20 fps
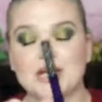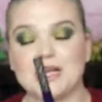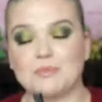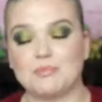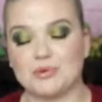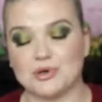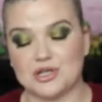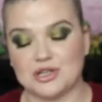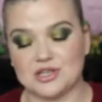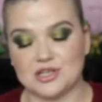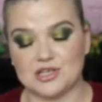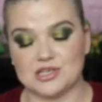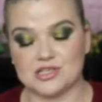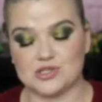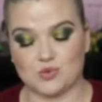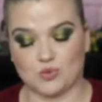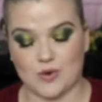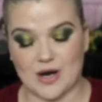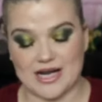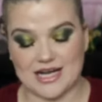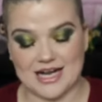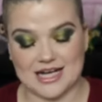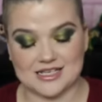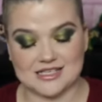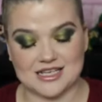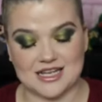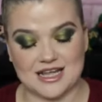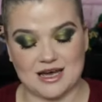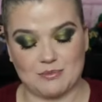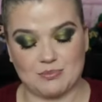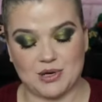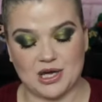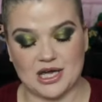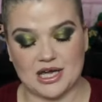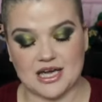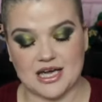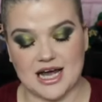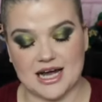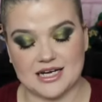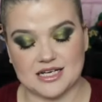going to put this right next to that
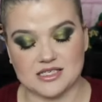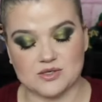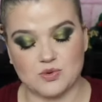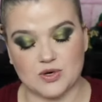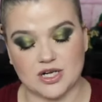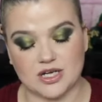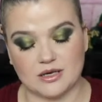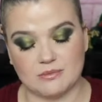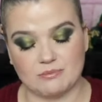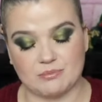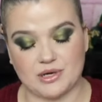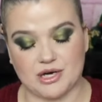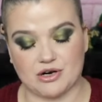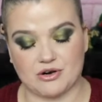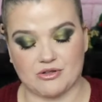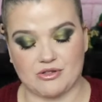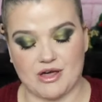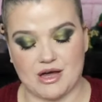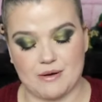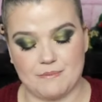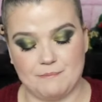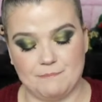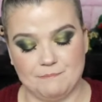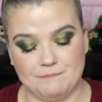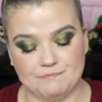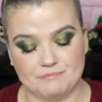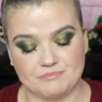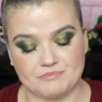pink. I just want to compare them.